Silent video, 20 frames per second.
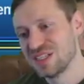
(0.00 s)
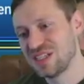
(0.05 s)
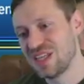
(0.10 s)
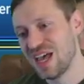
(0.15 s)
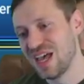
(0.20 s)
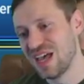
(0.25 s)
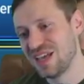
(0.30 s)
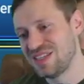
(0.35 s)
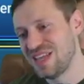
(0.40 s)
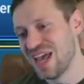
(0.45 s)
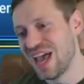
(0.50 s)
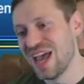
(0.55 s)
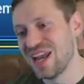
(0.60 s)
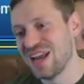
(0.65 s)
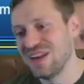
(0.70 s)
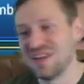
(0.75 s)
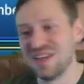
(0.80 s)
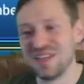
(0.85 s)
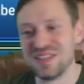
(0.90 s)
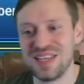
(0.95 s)

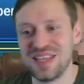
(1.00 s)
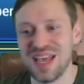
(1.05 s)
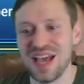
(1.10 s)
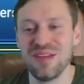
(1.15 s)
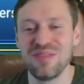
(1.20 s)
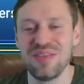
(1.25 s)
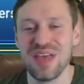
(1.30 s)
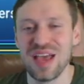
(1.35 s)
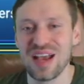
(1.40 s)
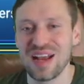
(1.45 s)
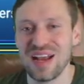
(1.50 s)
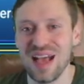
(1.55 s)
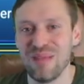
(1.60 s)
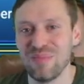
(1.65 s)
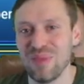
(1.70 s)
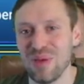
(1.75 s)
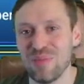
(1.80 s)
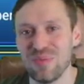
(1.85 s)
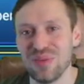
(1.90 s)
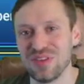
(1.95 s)
10, 10 of their clan
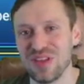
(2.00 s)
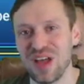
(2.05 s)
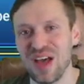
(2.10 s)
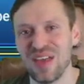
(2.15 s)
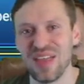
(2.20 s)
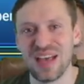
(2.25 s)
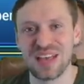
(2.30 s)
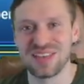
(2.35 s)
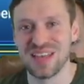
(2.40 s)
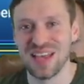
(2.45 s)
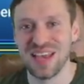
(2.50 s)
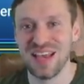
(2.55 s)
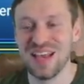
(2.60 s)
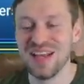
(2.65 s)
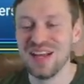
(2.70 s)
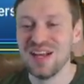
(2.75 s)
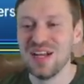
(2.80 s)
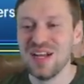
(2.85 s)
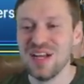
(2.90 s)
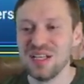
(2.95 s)
members like, that's it.
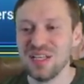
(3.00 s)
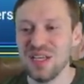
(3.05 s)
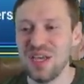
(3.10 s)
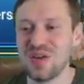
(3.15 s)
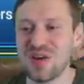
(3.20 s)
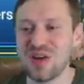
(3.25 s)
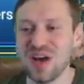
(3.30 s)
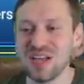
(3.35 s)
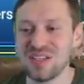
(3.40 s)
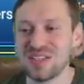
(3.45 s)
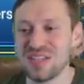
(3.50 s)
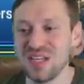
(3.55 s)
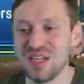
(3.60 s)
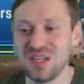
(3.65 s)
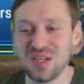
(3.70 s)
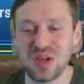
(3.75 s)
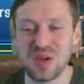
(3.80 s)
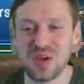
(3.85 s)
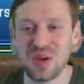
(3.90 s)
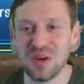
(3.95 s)
You guys didn't
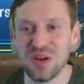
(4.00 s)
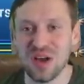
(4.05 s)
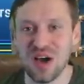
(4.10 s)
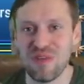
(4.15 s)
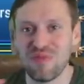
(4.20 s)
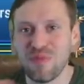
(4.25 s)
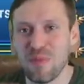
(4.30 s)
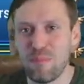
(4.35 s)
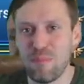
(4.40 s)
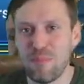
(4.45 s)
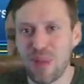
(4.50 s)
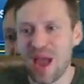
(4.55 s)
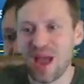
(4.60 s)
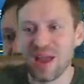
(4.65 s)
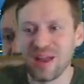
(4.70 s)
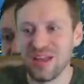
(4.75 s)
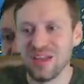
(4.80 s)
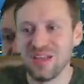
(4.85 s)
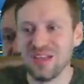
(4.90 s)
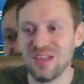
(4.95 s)
do good enough
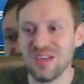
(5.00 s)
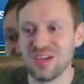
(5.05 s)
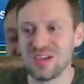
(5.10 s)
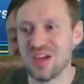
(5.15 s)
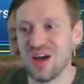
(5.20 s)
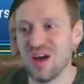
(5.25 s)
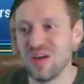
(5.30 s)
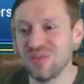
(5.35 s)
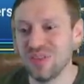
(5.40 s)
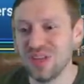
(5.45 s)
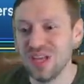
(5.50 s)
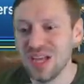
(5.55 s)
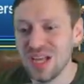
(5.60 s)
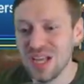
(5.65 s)
bang, you're gone.